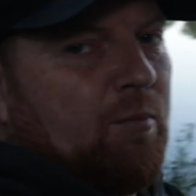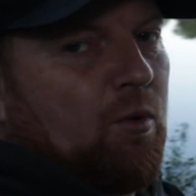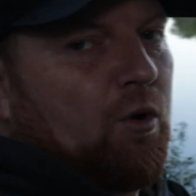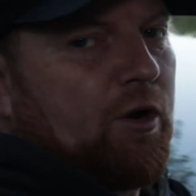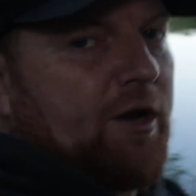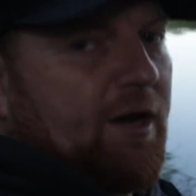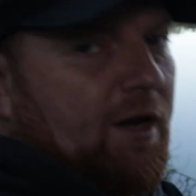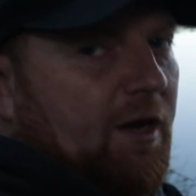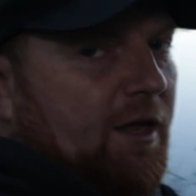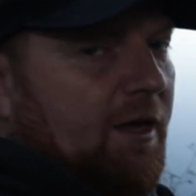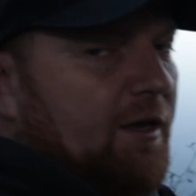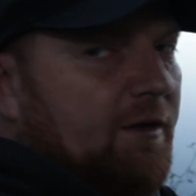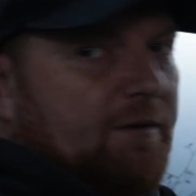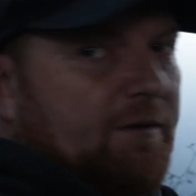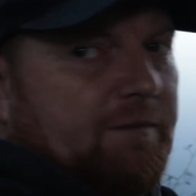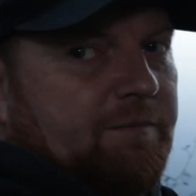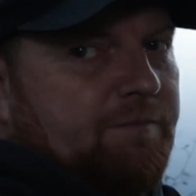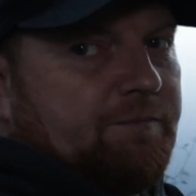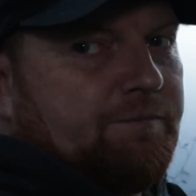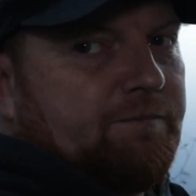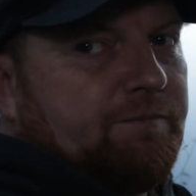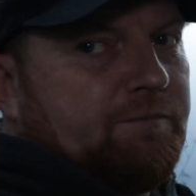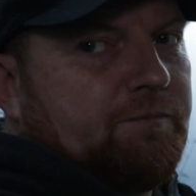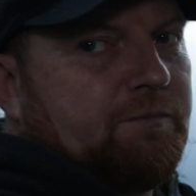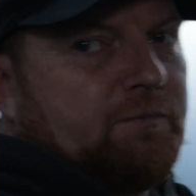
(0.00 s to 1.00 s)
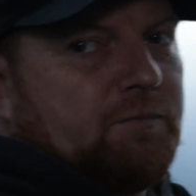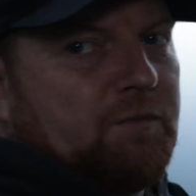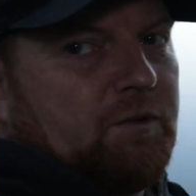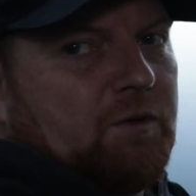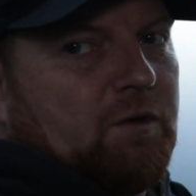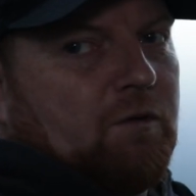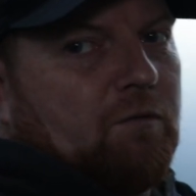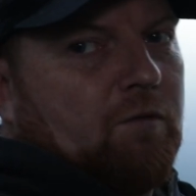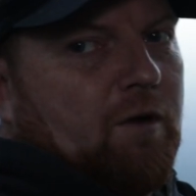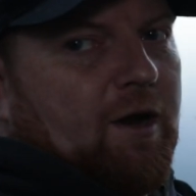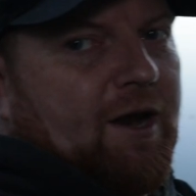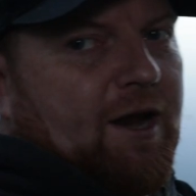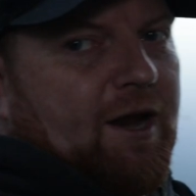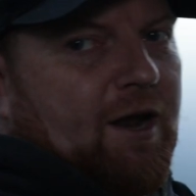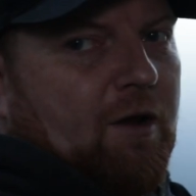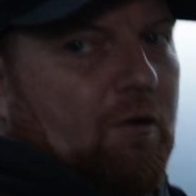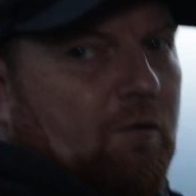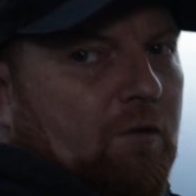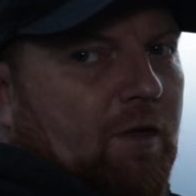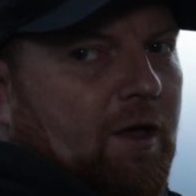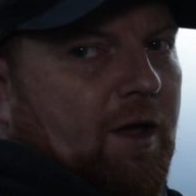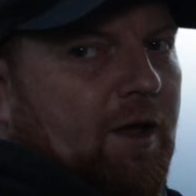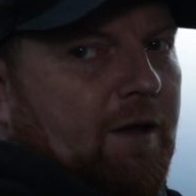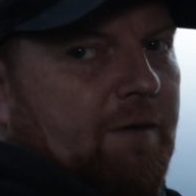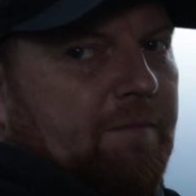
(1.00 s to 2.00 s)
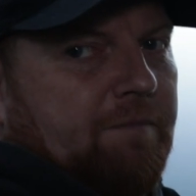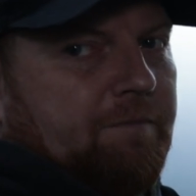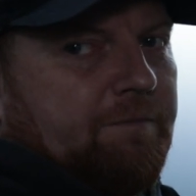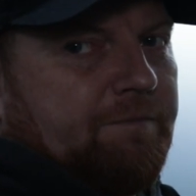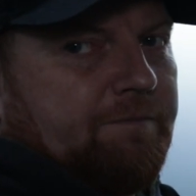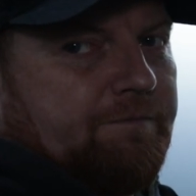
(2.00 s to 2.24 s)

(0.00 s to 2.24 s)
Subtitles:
of boilie, right out there,